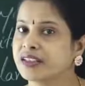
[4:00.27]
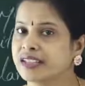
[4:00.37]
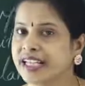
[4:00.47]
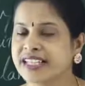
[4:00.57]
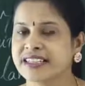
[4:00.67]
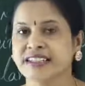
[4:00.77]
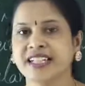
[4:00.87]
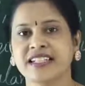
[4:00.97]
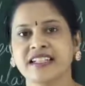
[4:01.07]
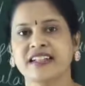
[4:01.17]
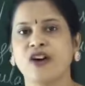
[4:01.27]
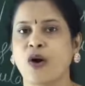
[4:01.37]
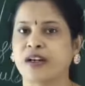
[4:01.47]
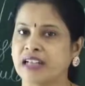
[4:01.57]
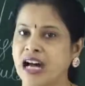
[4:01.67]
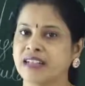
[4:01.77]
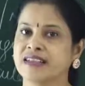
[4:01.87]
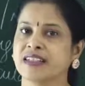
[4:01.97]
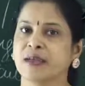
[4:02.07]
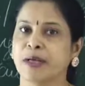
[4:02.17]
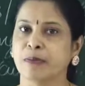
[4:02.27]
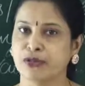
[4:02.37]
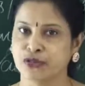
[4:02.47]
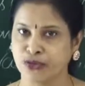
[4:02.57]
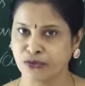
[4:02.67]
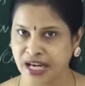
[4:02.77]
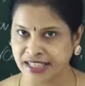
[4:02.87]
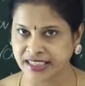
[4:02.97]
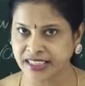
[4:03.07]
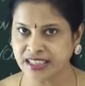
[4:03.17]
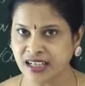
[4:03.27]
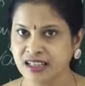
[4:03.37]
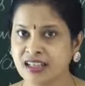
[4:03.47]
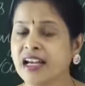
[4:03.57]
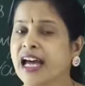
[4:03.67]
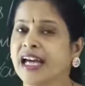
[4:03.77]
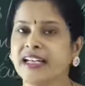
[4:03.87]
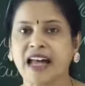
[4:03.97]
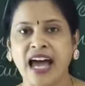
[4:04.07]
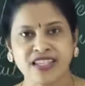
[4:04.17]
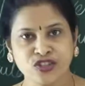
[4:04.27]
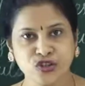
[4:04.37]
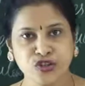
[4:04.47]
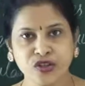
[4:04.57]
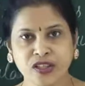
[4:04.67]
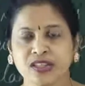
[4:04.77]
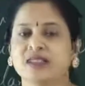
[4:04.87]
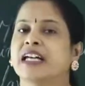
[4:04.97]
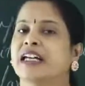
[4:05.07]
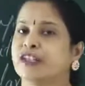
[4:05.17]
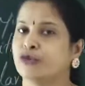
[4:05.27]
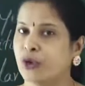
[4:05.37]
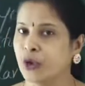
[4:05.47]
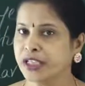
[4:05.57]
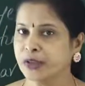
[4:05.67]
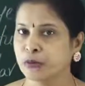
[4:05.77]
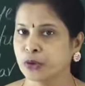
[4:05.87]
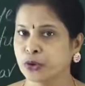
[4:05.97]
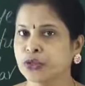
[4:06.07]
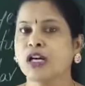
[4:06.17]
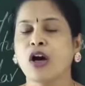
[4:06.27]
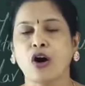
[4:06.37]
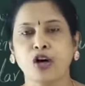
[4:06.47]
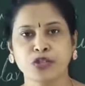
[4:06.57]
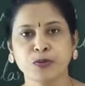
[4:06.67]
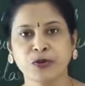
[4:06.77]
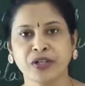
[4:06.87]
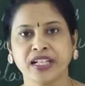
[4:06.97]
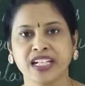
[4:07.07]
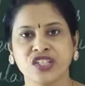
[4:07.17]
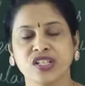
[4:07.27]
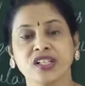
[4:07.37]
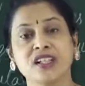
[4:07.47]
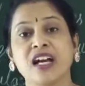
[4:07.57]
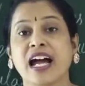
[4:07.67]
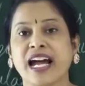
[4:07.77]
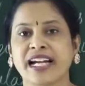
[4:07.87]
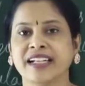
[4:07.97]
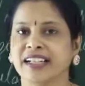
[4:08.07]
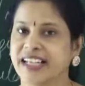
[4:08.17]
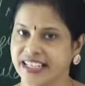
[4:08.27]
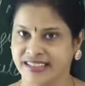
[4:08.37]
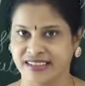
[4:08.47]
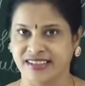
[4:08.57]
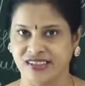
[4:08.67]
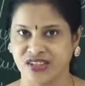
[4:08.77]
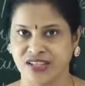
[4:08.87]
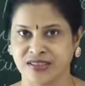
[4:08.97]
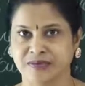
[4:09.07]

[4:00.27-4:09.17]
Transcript: the excretory organs in the members of Annelida, and as usual, they are involved in both osmoregulation and excretion.